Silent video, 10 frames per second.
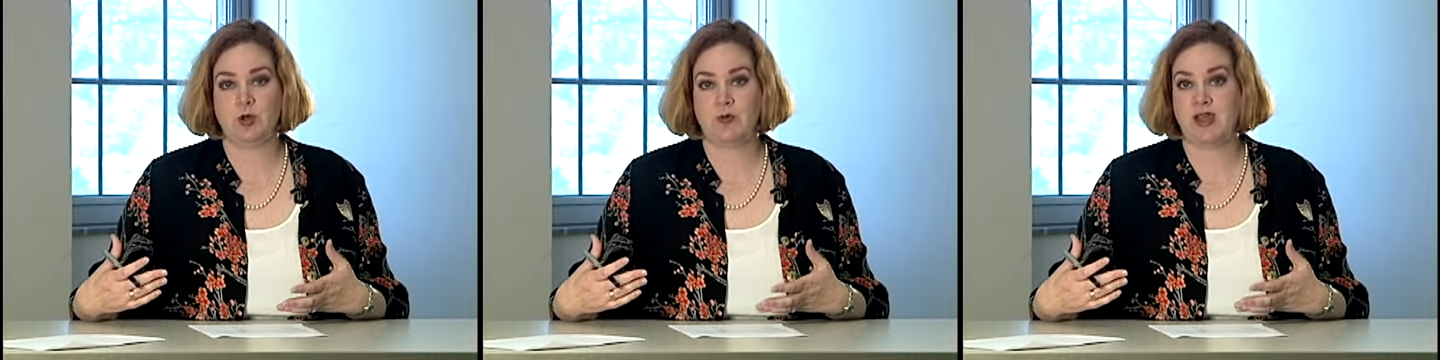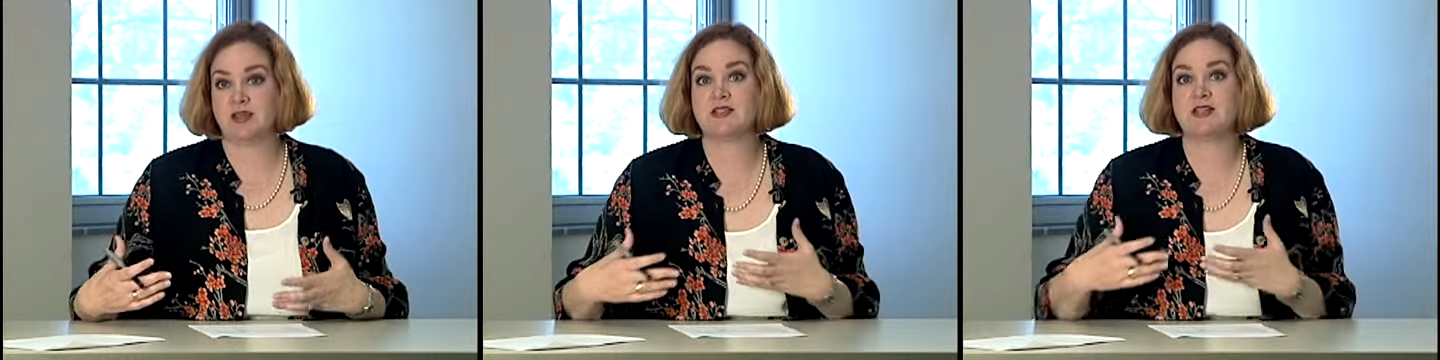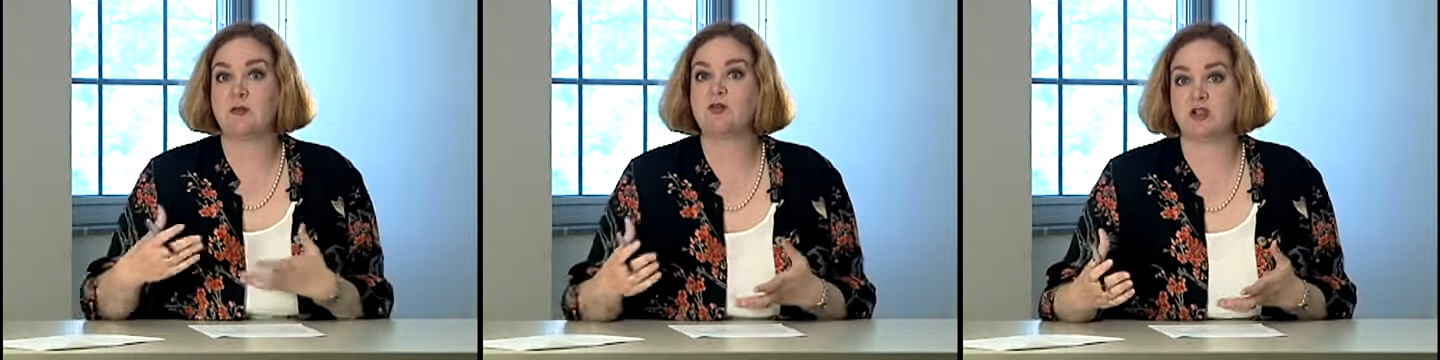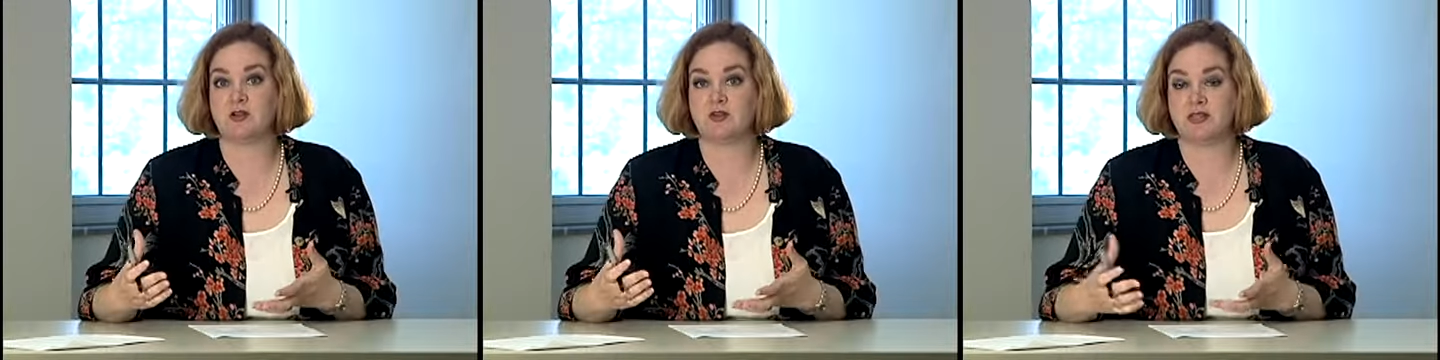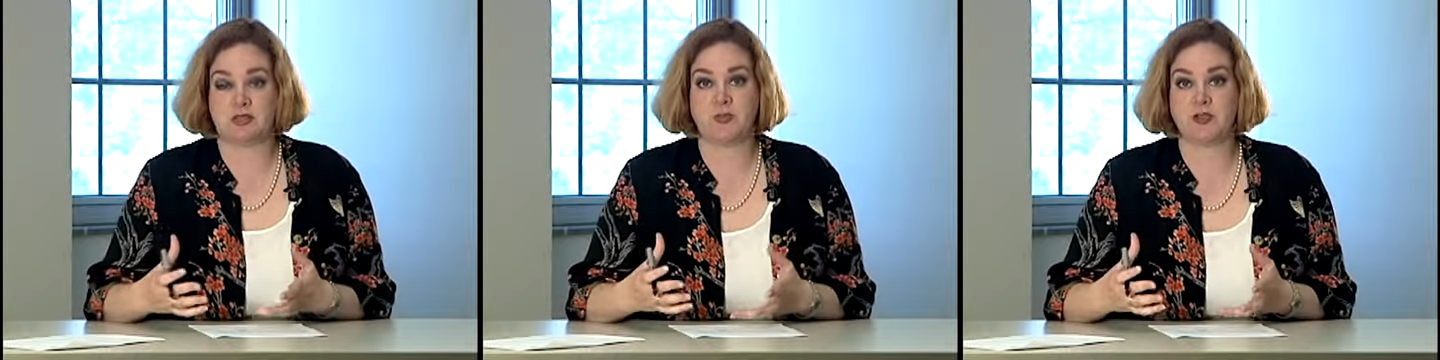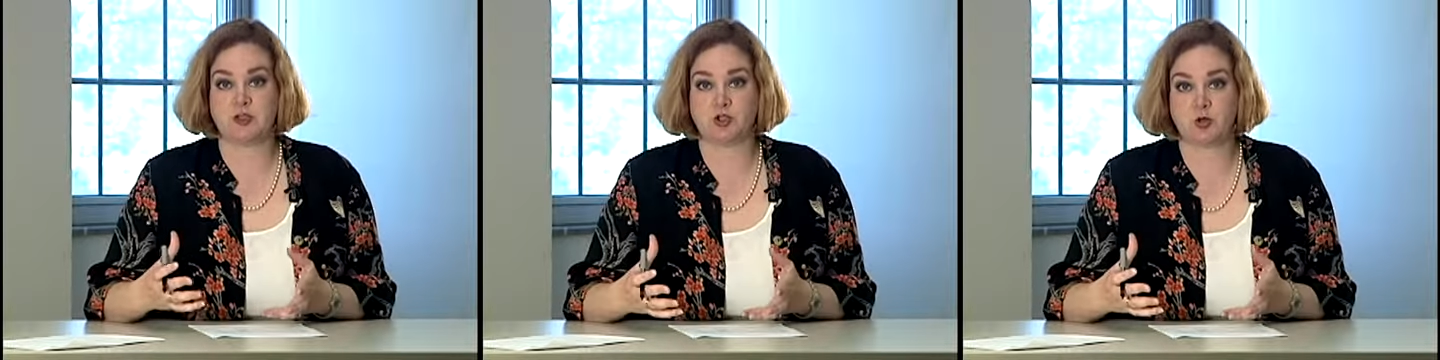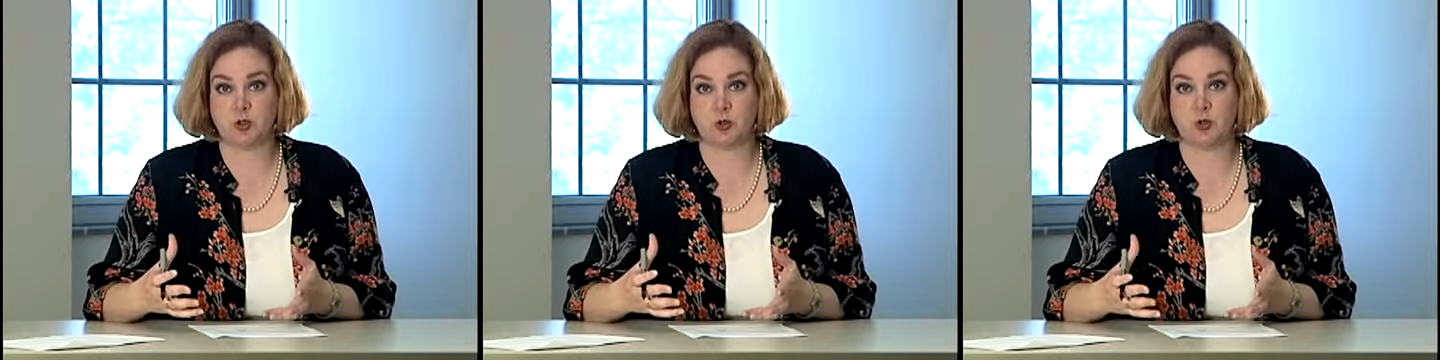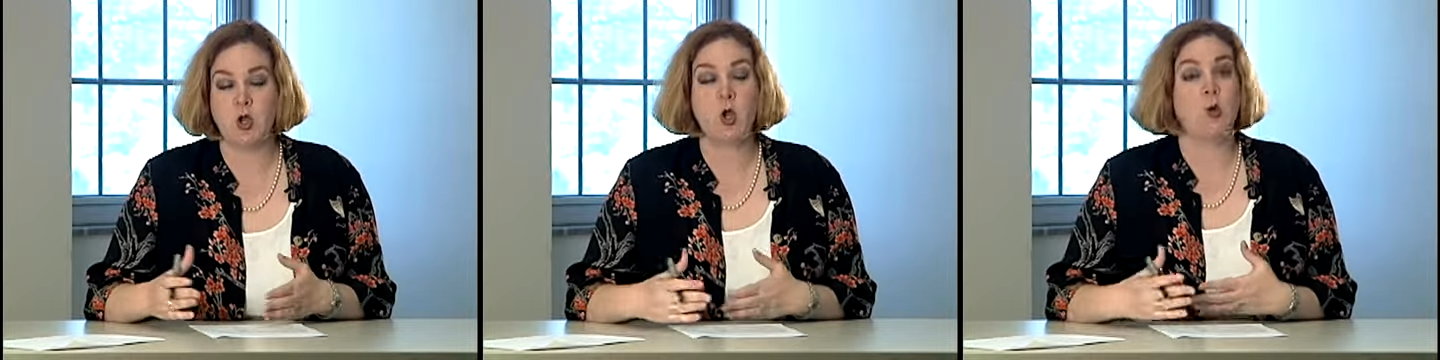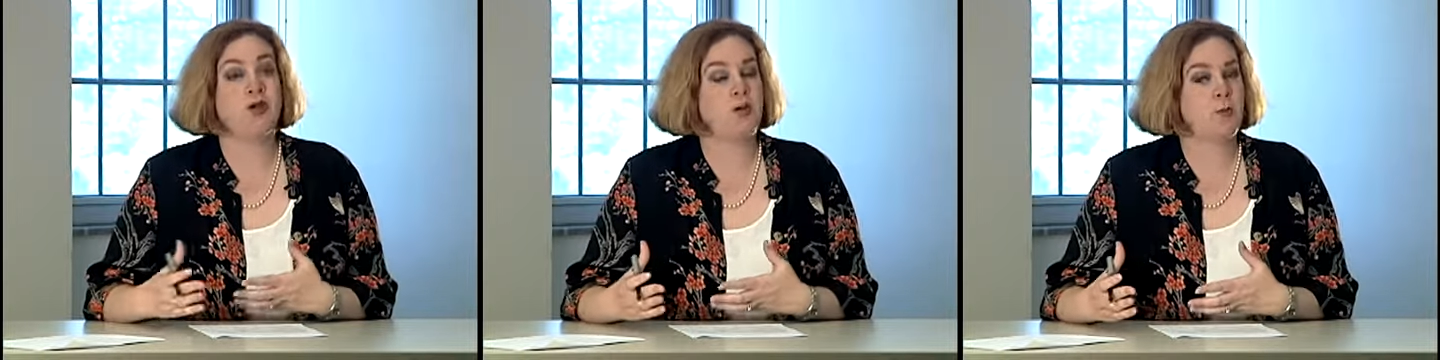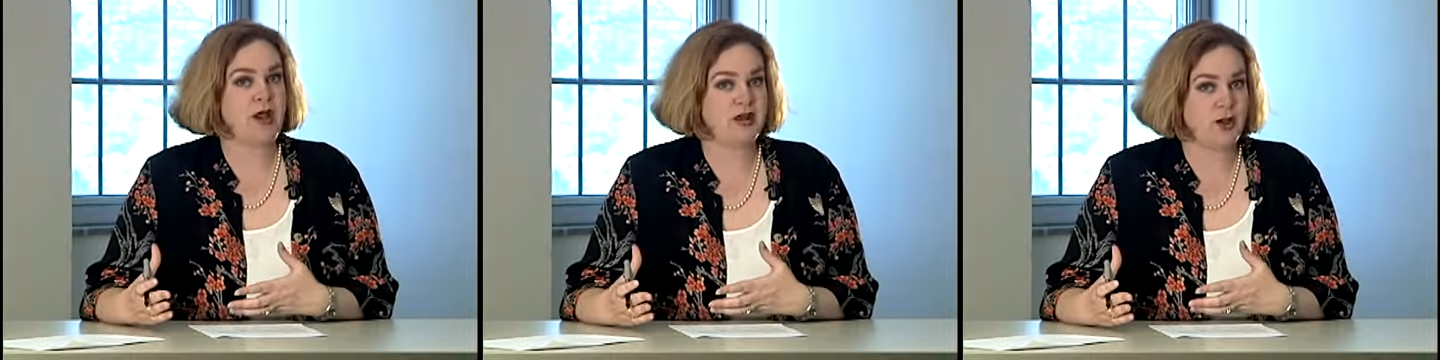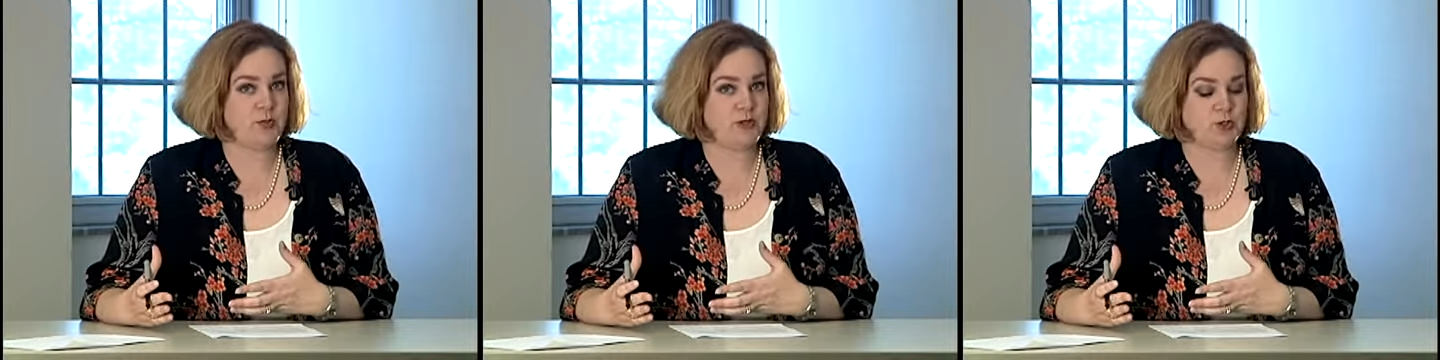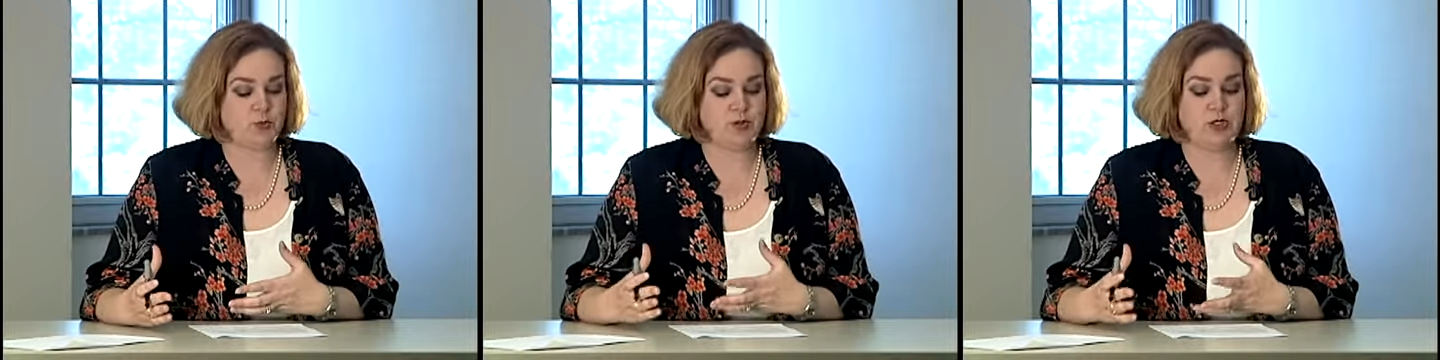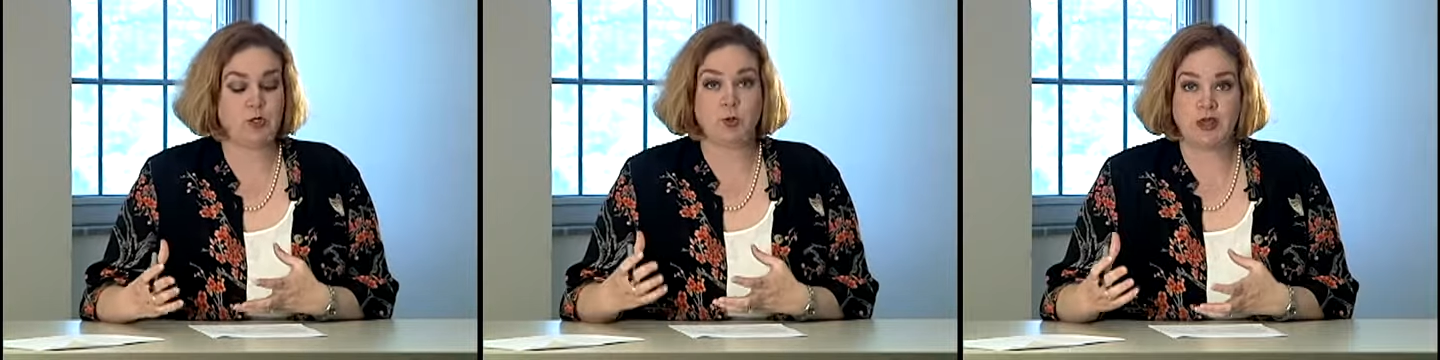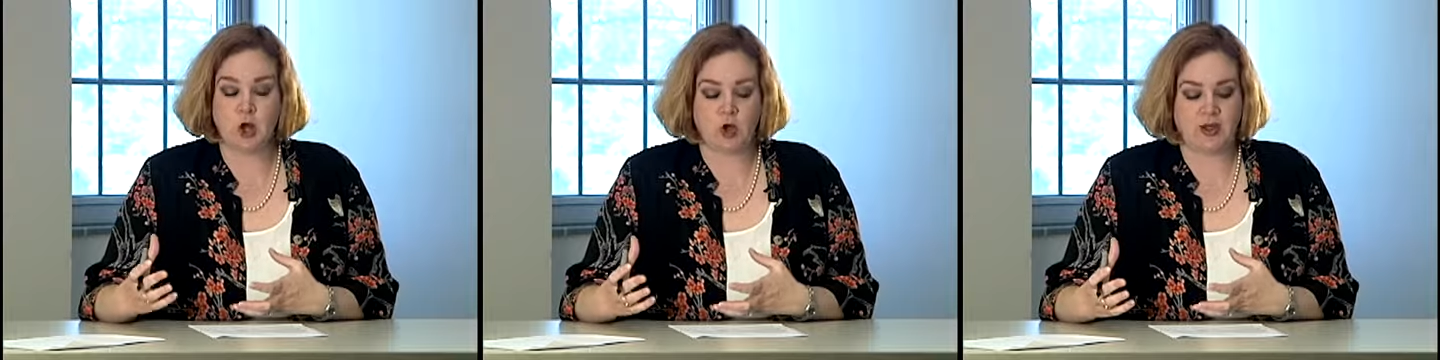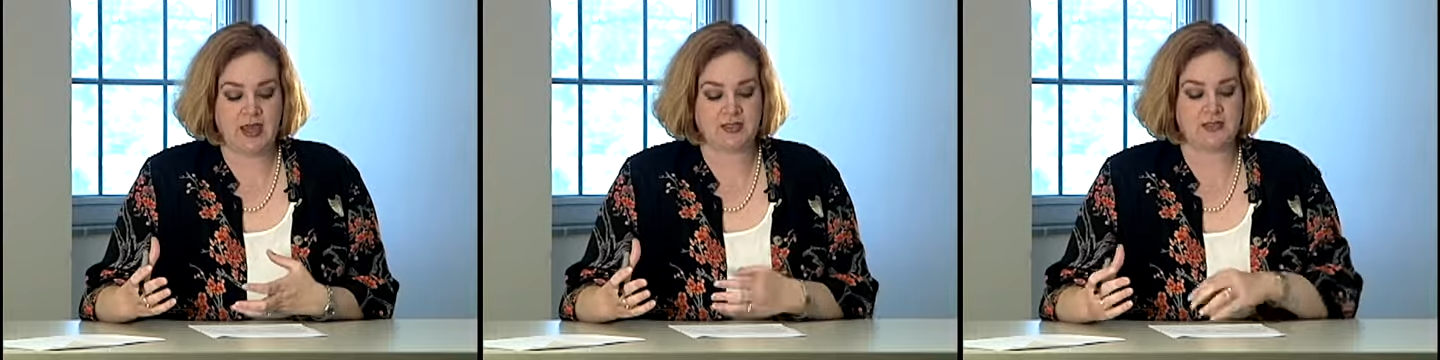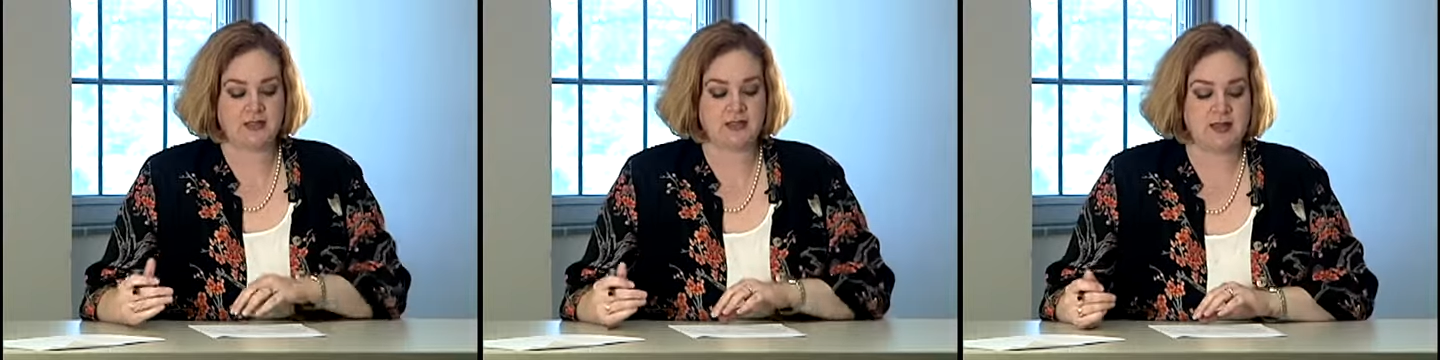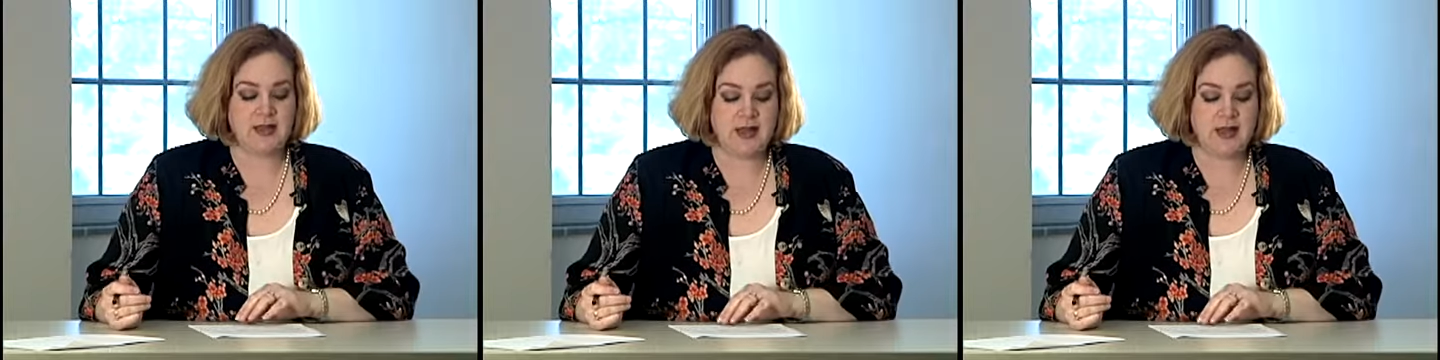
make an assumption that something is true when it might not be true in all cases.